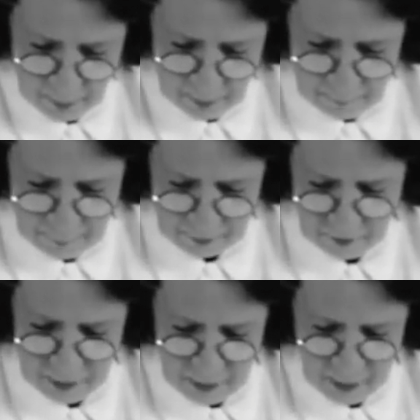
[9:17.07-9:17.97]
But
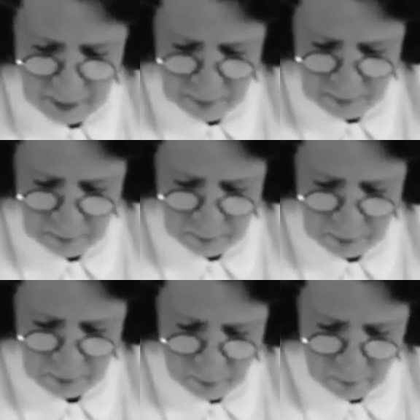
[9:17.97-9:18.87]
here with the
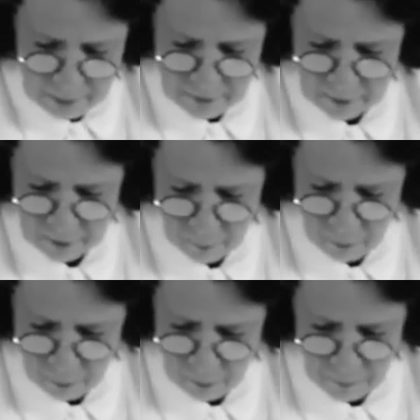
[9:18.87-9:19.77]
grated
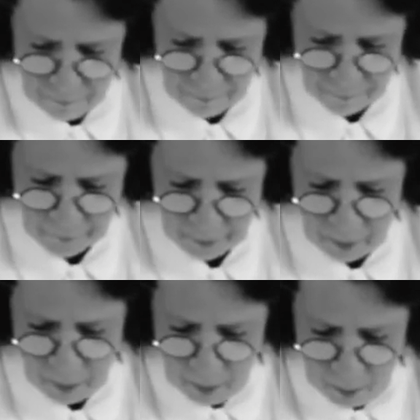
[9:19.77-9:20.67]
raw,
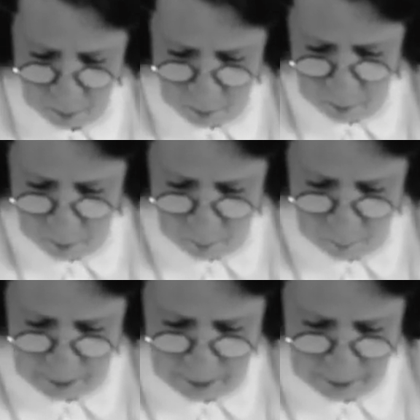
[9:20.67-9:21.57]
we
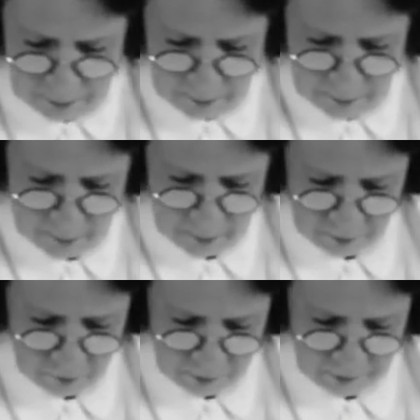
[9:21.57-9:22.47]
can
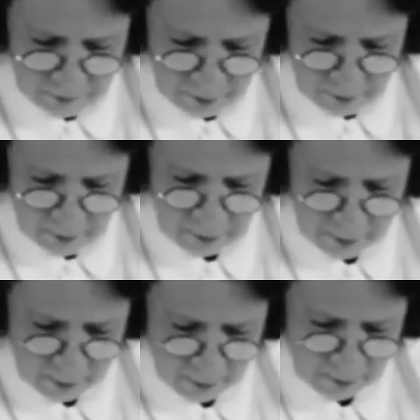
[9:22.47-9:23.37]
just
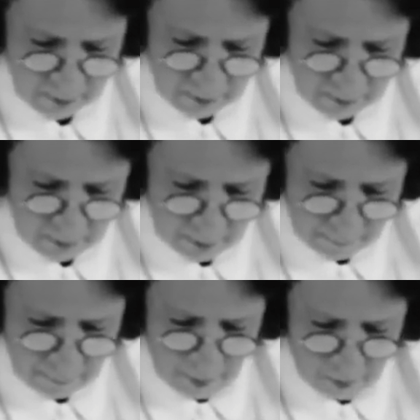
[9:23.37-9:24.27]

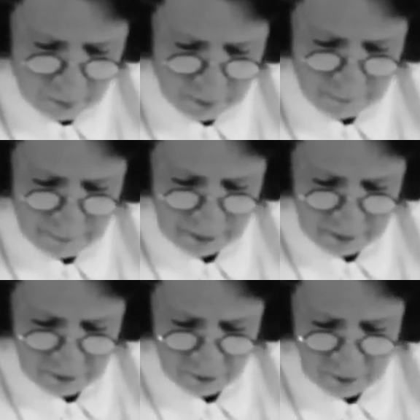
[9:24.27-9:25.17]
mould the
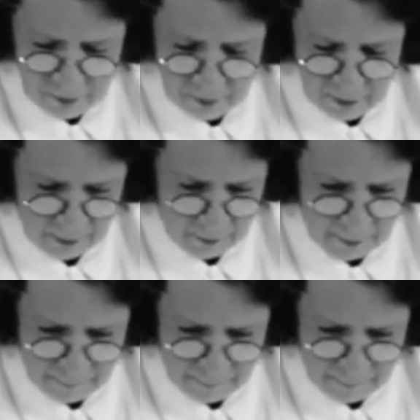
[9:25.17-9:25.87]
pastry together.